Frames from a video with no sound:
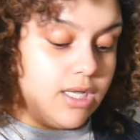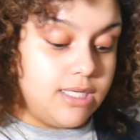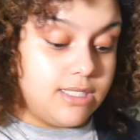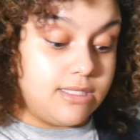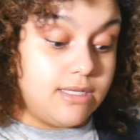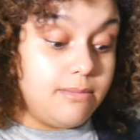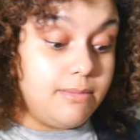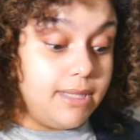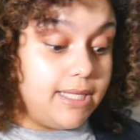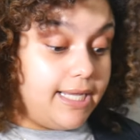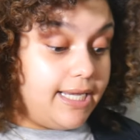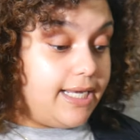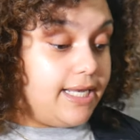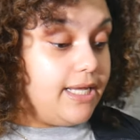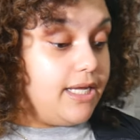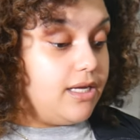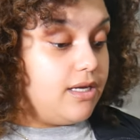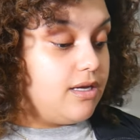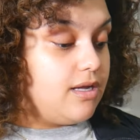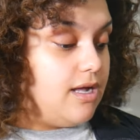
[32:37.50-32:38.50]
Some
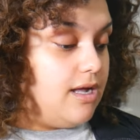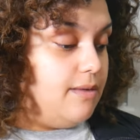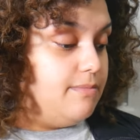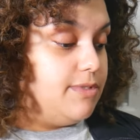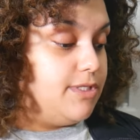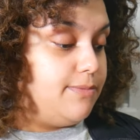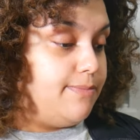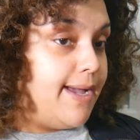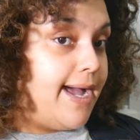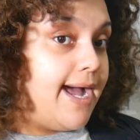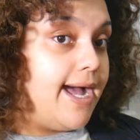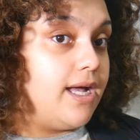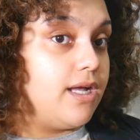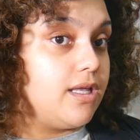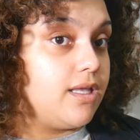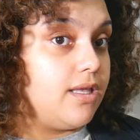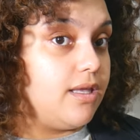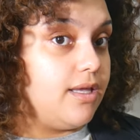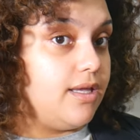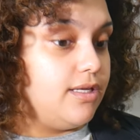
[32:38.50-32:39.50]
lady comes back
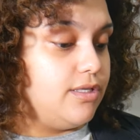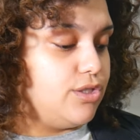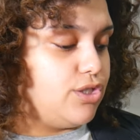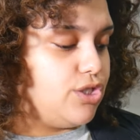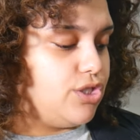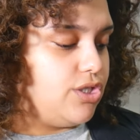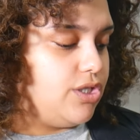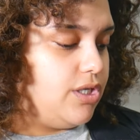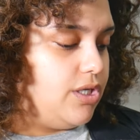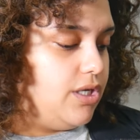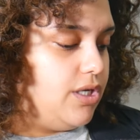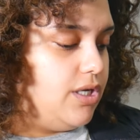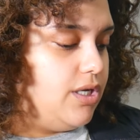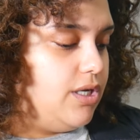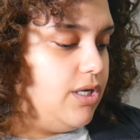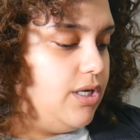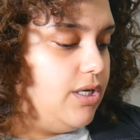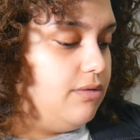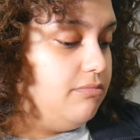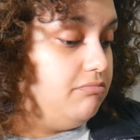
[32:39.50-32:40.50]
and she
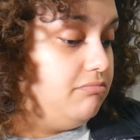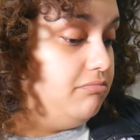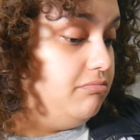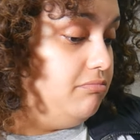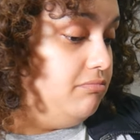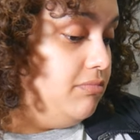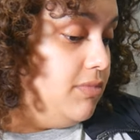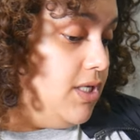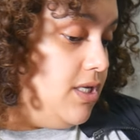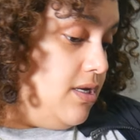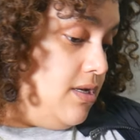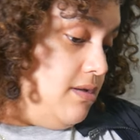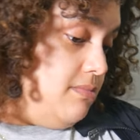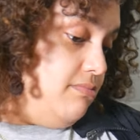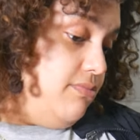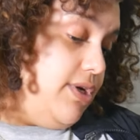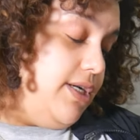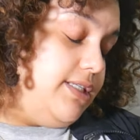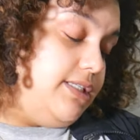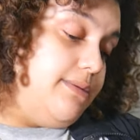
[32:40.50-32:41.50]

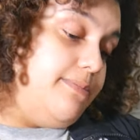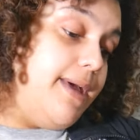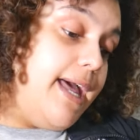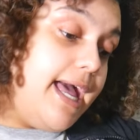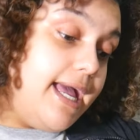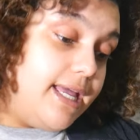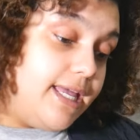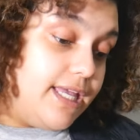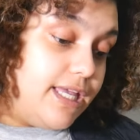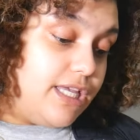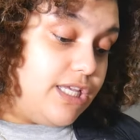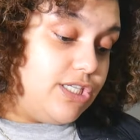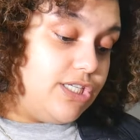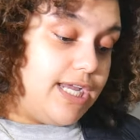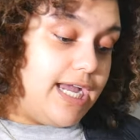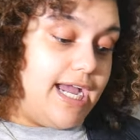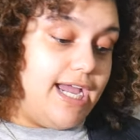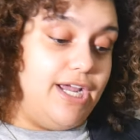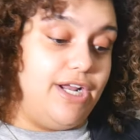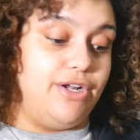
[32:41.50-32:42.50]
brings the package.
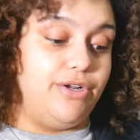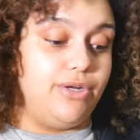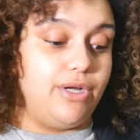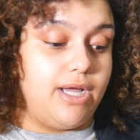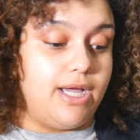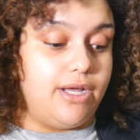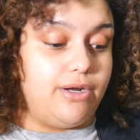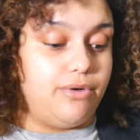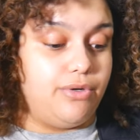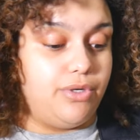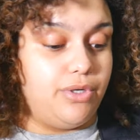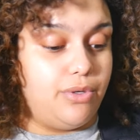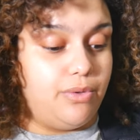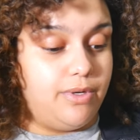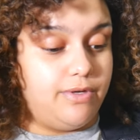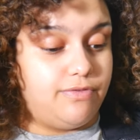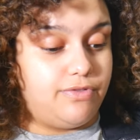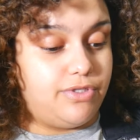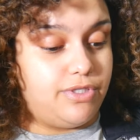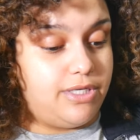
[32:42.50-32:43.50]
I don't know
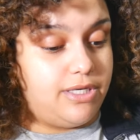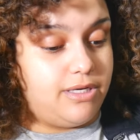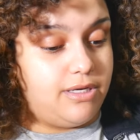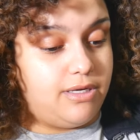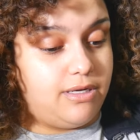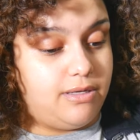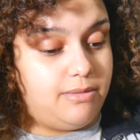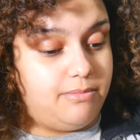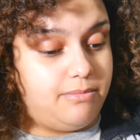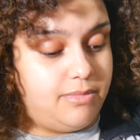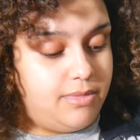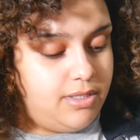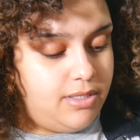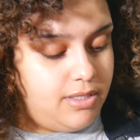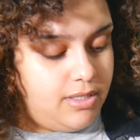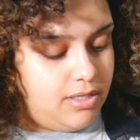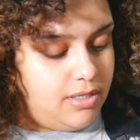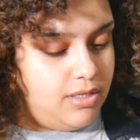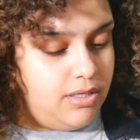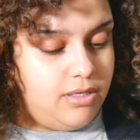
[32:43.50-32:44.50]
if she,
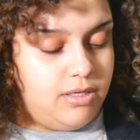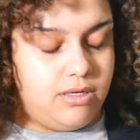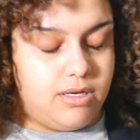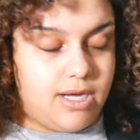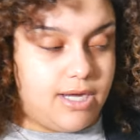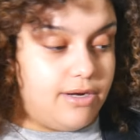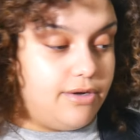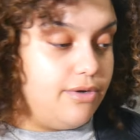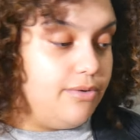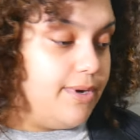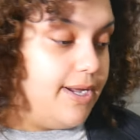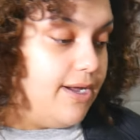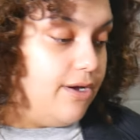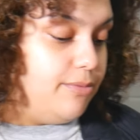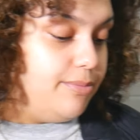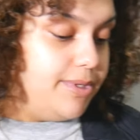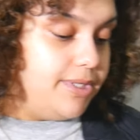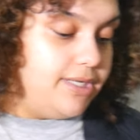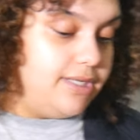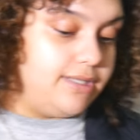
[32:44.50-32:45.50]
I don't know why I
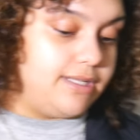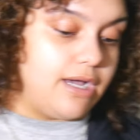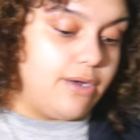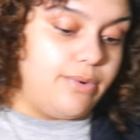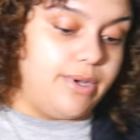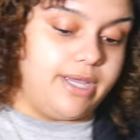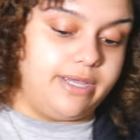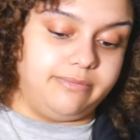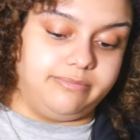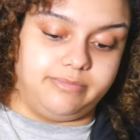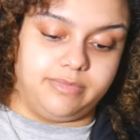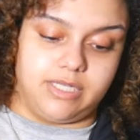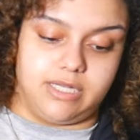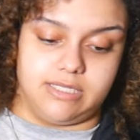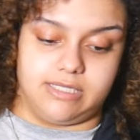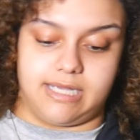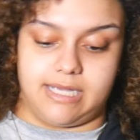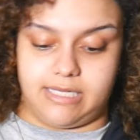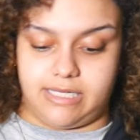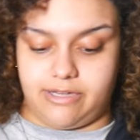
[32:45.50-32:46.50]
opened it that way,
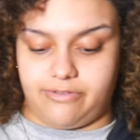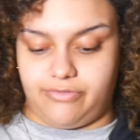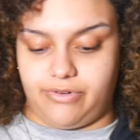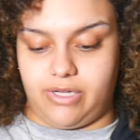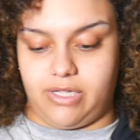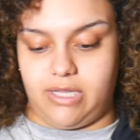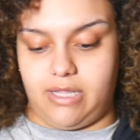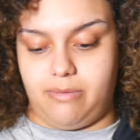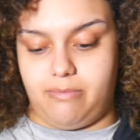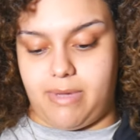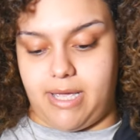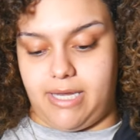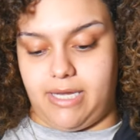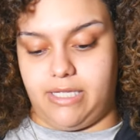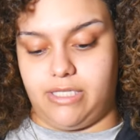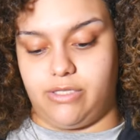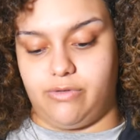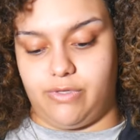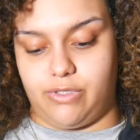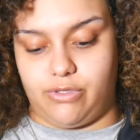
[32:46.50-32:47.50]
because I definitely might need
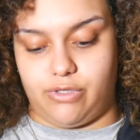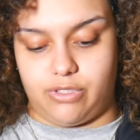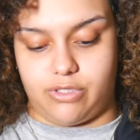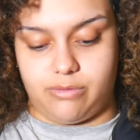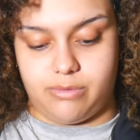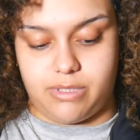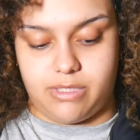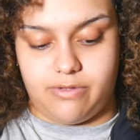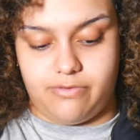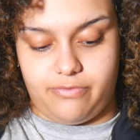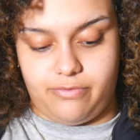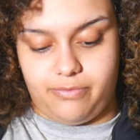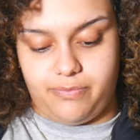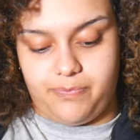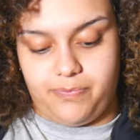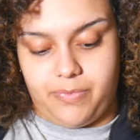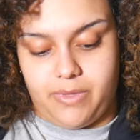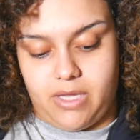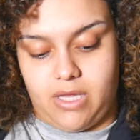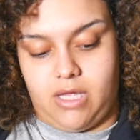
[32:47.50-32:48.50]
to return some
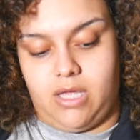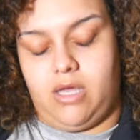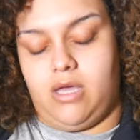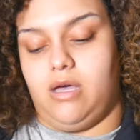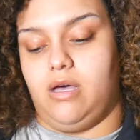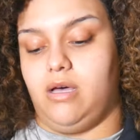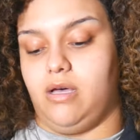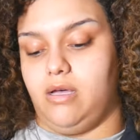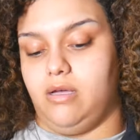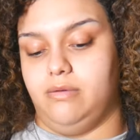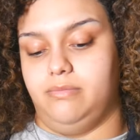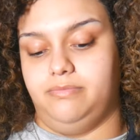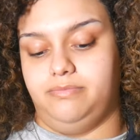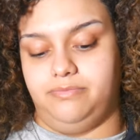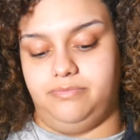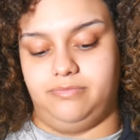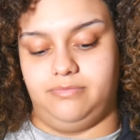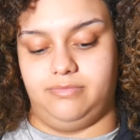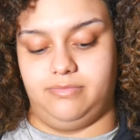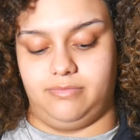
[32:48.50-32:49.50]

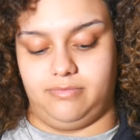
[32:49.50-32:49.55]
stuff.